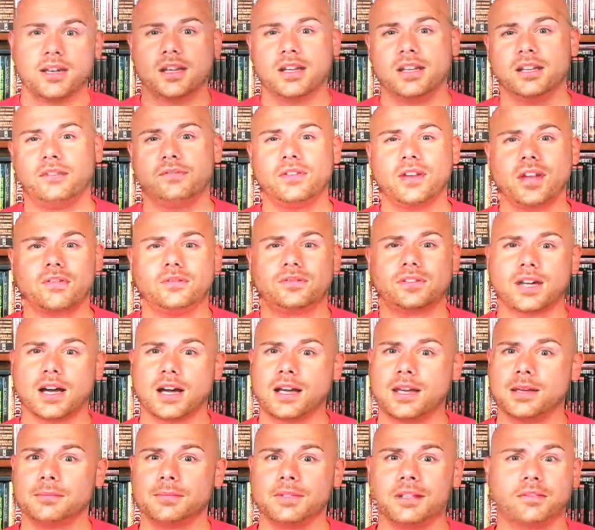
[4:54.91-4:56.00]
And if you have
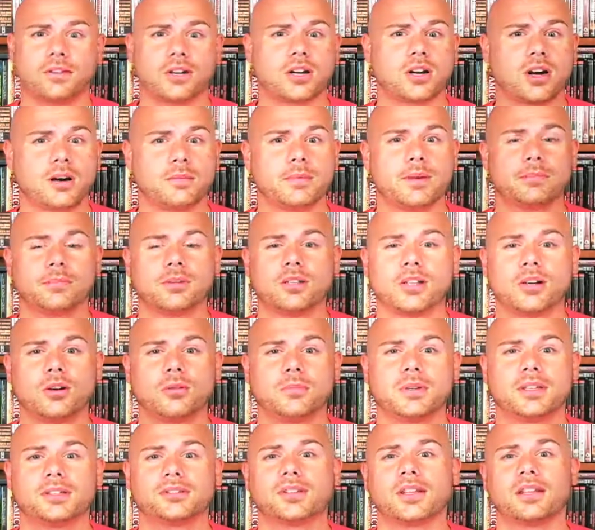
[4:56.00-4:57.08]
time, leave a comment below
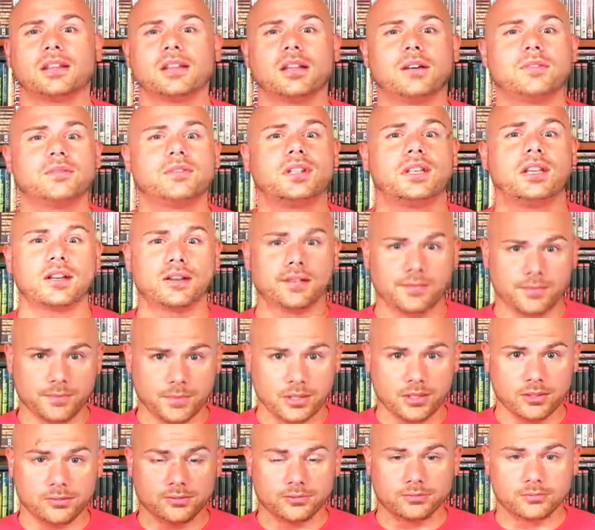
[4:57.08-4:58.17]
because I'd love to hear from
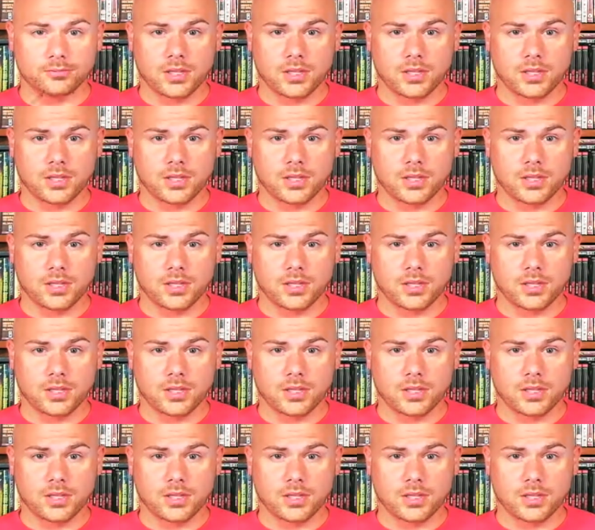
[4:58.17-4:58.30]
you.